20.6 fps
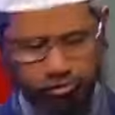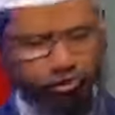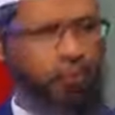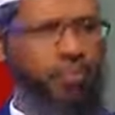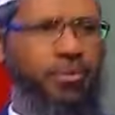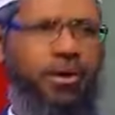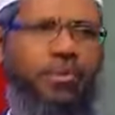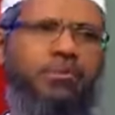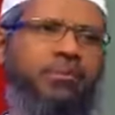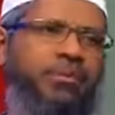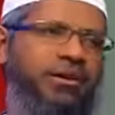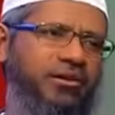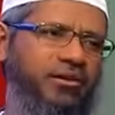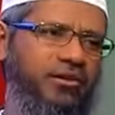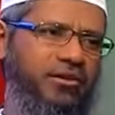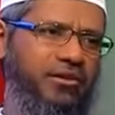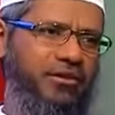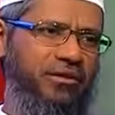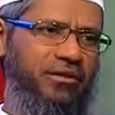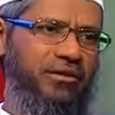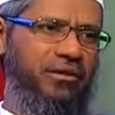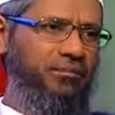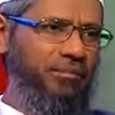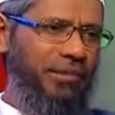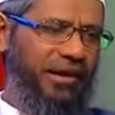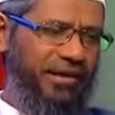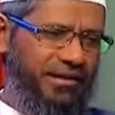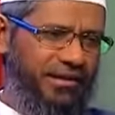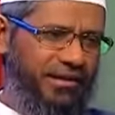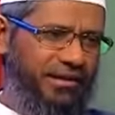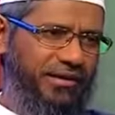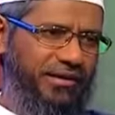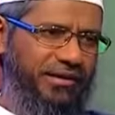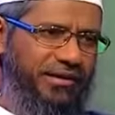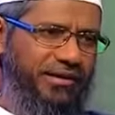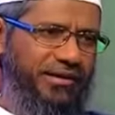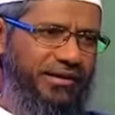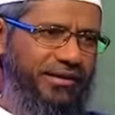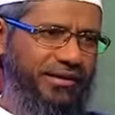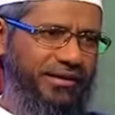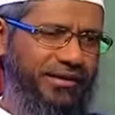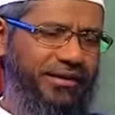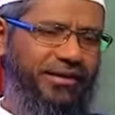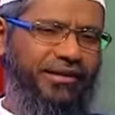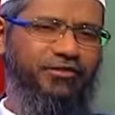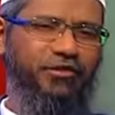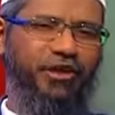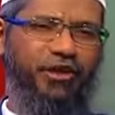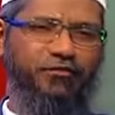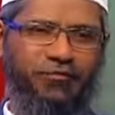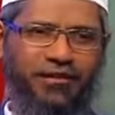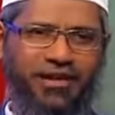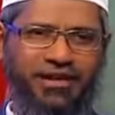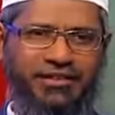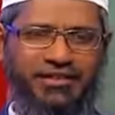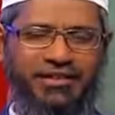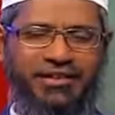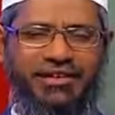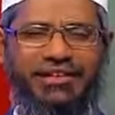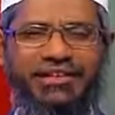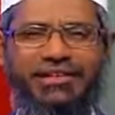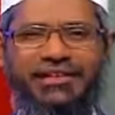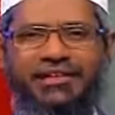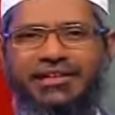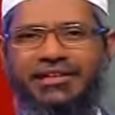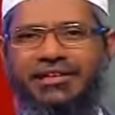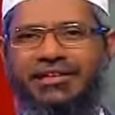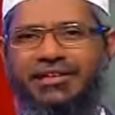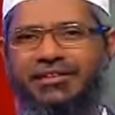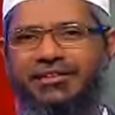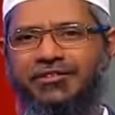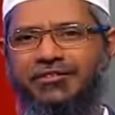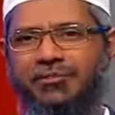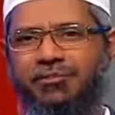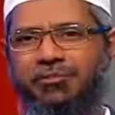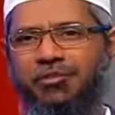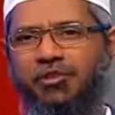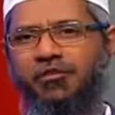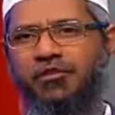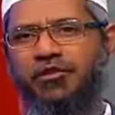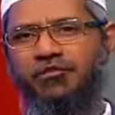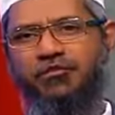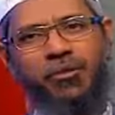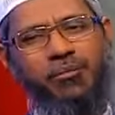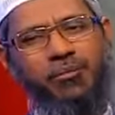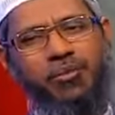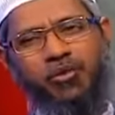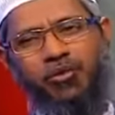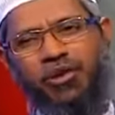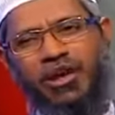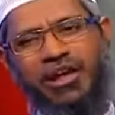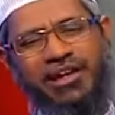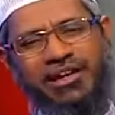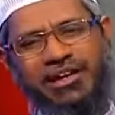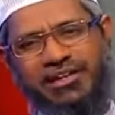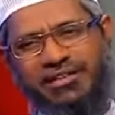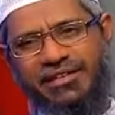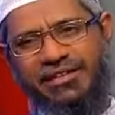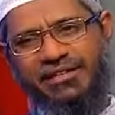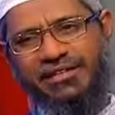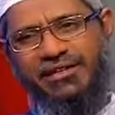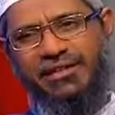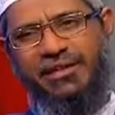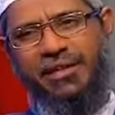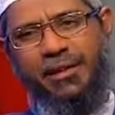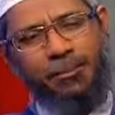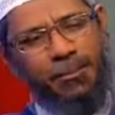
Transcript: It's no problem at all. But it is not fard, neither it is proven from the Quran and Hadith.